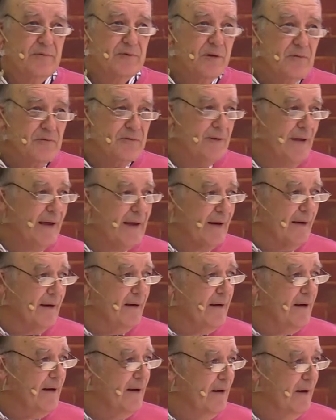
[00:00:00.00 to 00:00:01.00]
Since
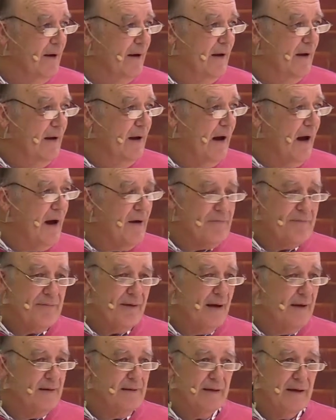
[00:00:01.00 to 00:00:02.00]
then, I
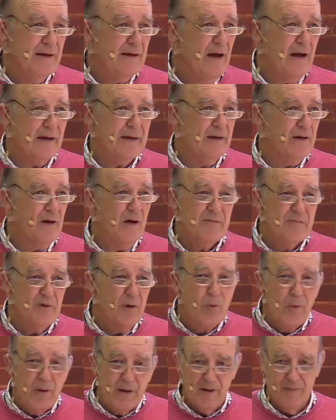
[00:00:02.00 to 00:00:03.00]
find that I get
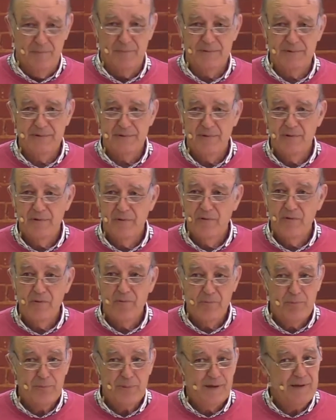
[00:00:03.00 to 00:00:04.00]
overwhelmed
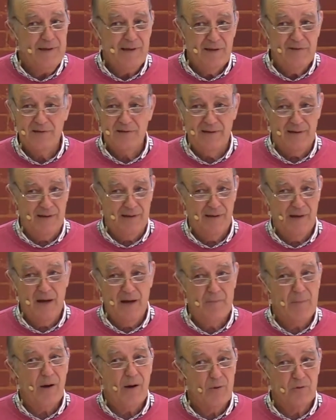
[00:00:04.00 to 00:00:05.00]
pretty easily
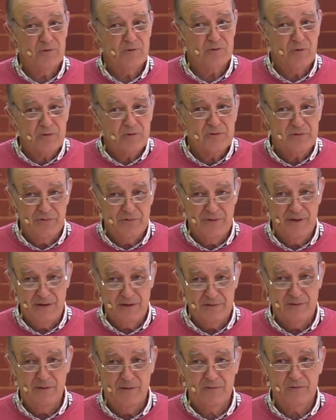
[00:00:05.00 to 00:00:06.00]
and by all sorts of
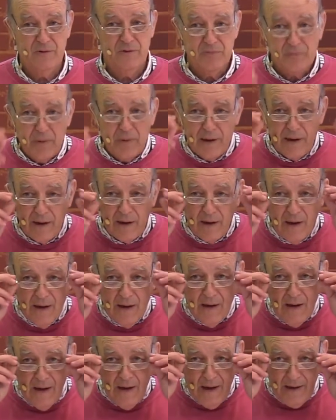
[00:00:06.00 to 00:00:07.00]
things in this sort of way.
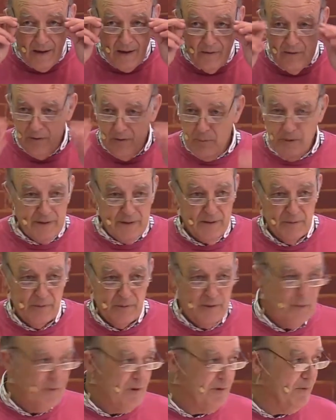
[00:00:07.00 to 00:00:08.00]
And I heard one of
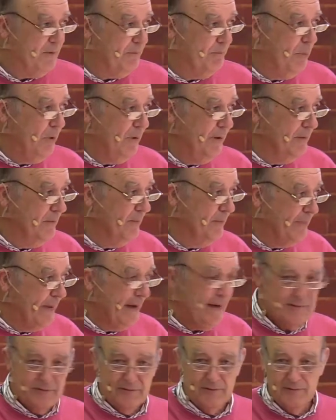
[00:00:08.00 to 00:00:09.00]
them, they were pulling
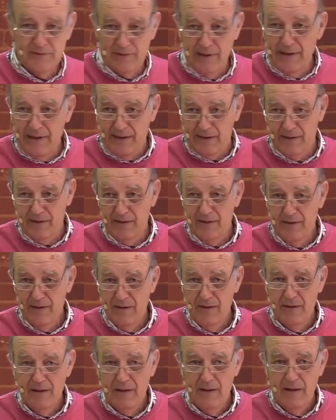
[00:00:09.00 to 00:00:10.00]
Bates's leg.
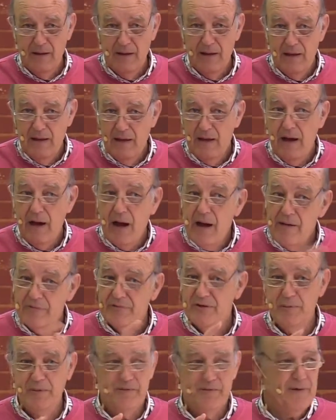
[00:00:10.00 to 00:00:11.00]
I
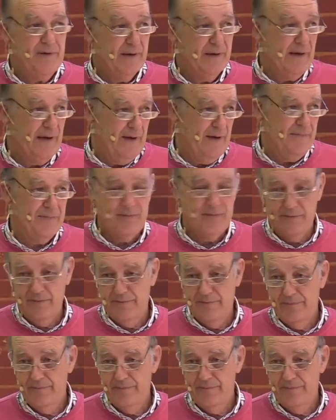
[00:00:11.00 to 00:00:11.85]
have to be very careful,